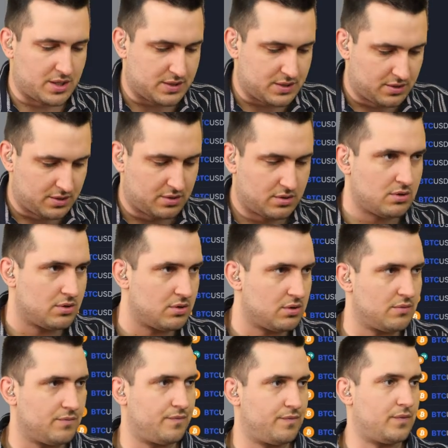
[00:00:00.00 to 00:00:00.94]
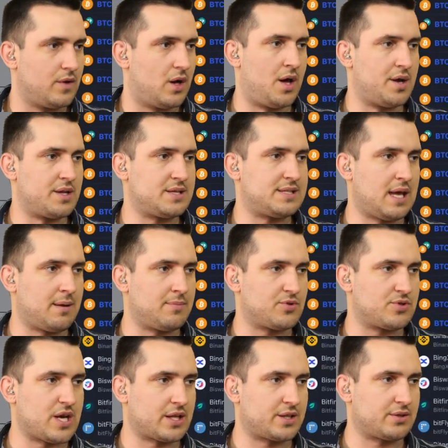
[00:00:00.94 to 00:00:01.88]
does on the same
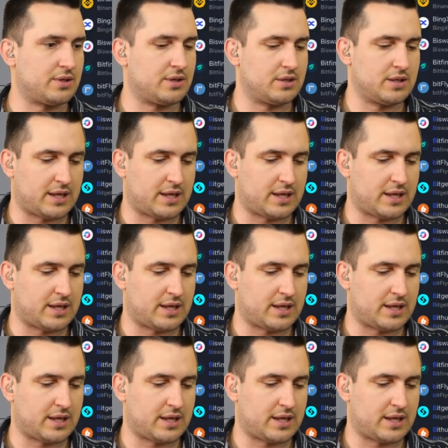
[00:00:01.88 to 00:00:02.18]
trajectory.